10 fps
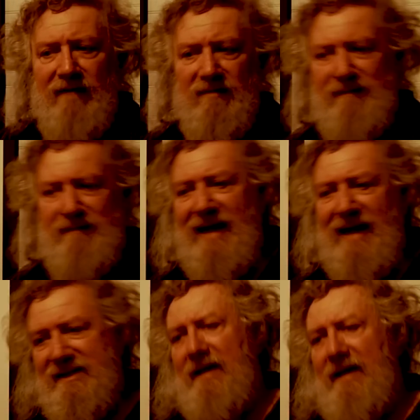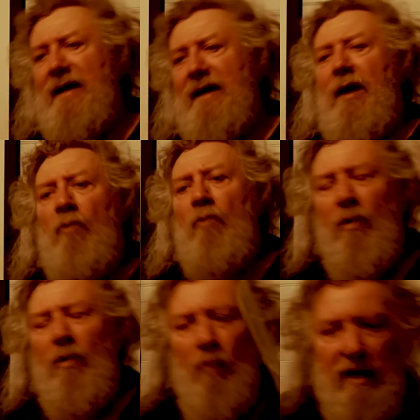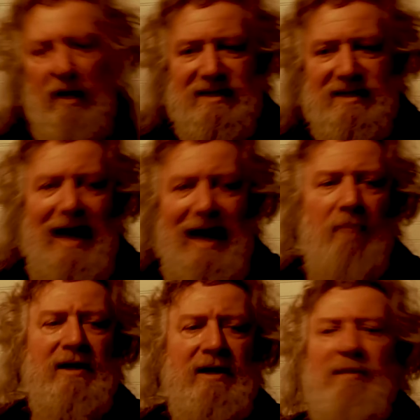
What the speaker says: space. What is now becoming